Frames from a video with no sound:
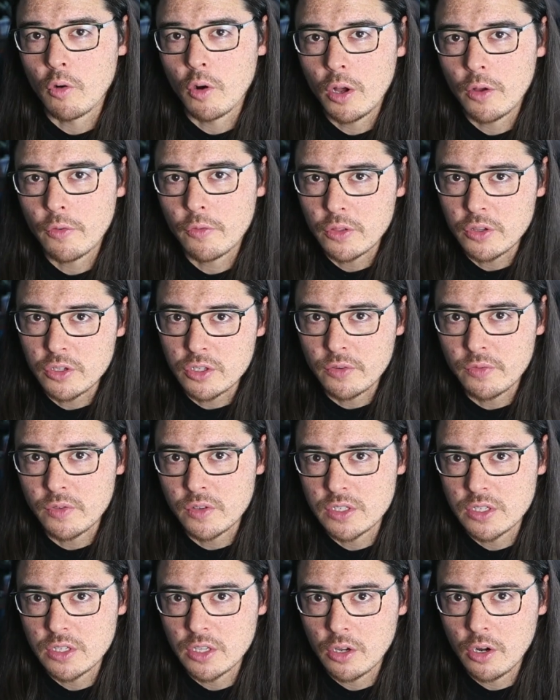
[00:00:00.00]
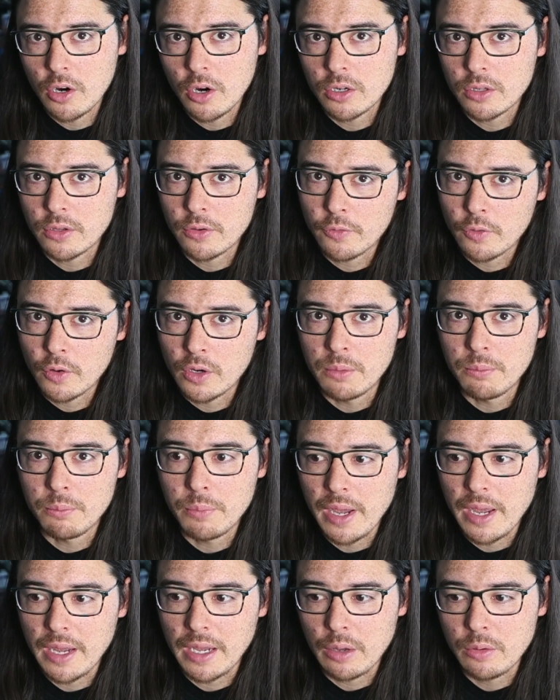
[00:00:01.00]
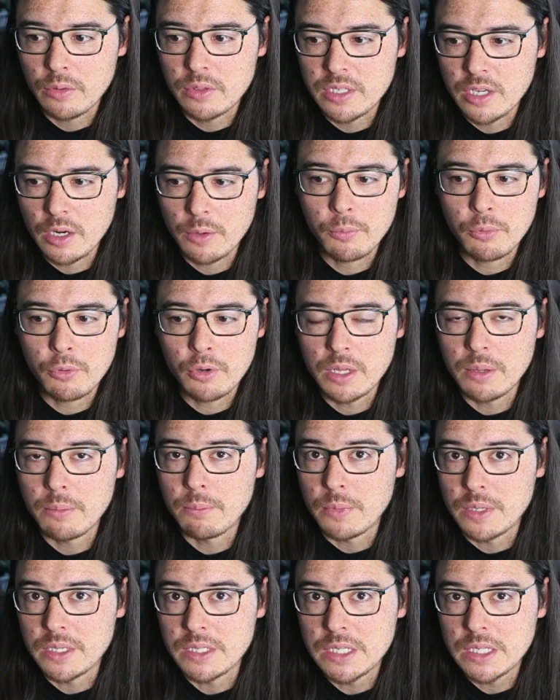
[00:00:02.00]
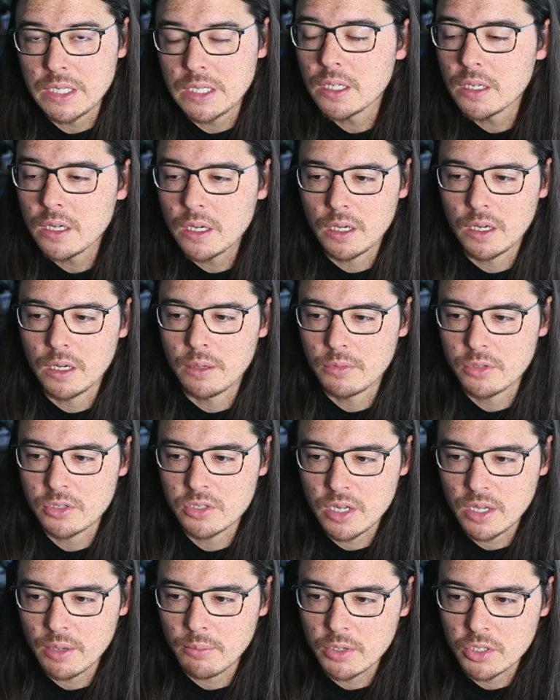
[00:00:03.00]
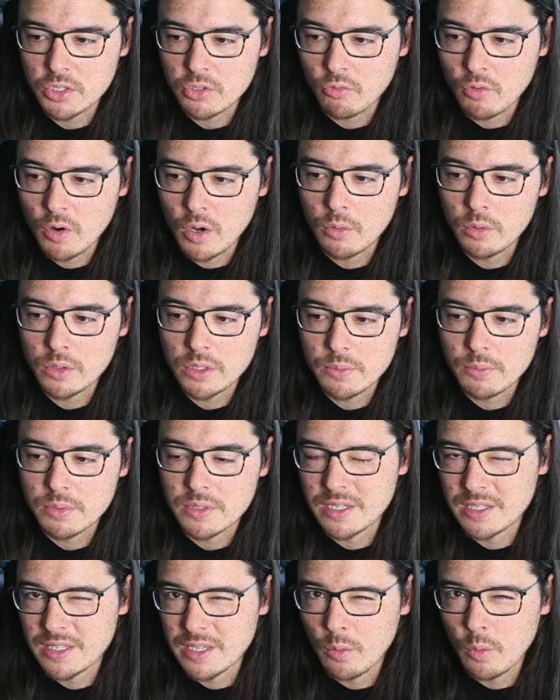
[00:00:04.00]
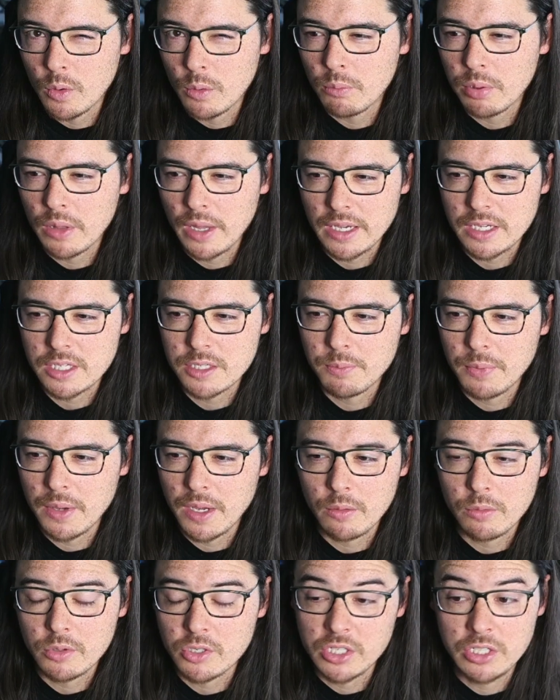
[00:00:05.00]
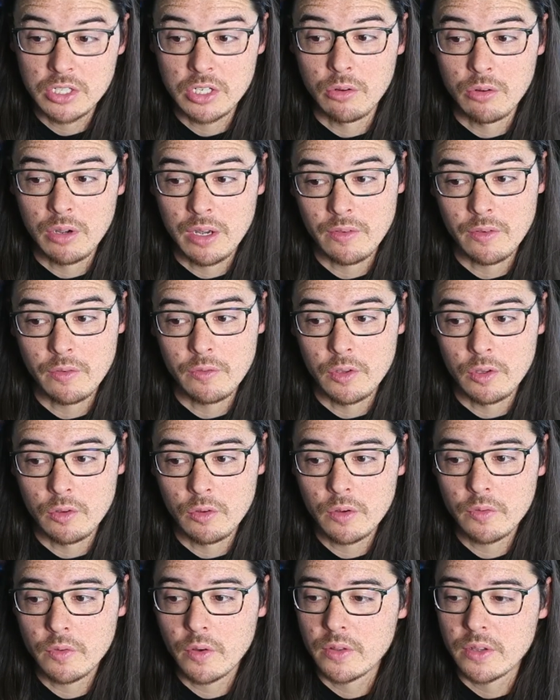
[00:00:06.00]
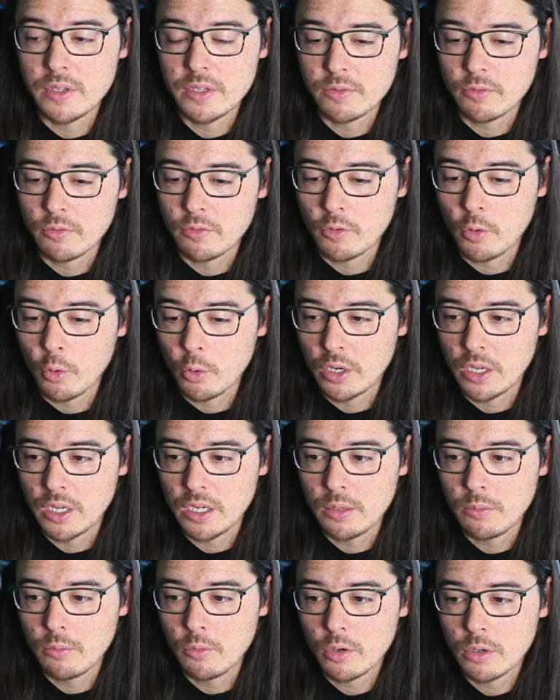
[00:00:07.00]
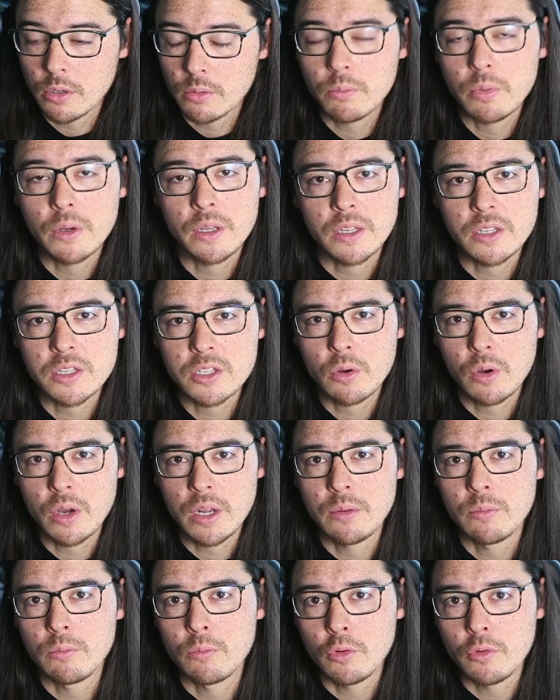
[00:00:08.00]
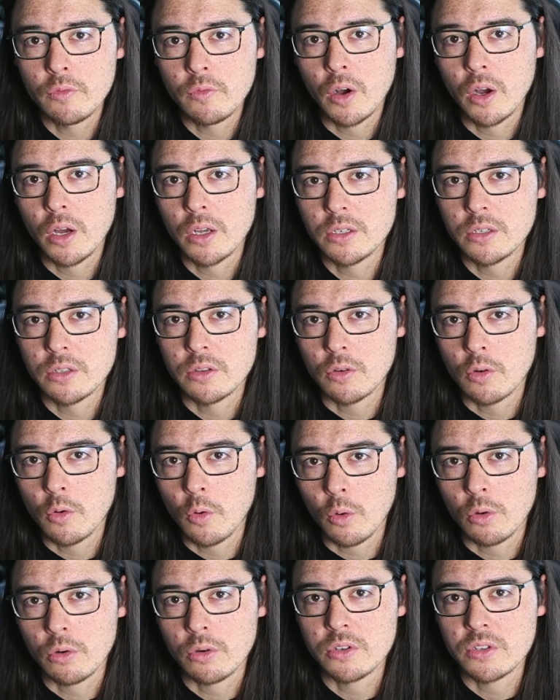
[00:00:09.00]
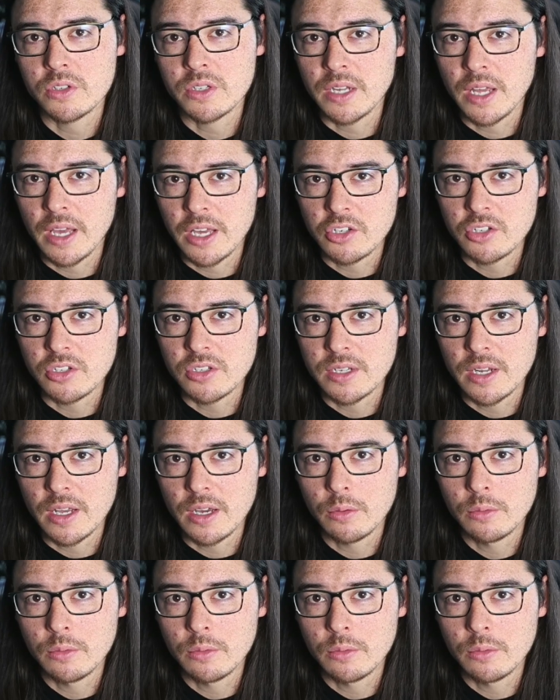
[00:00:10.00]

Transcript: for the surface of the card, the front and back, I would say are pretty minty. There's not much wrong with it besides that one black speck, which I don't have a view of on this recording anymore. But let's go ahead and move on to the corners and edges now.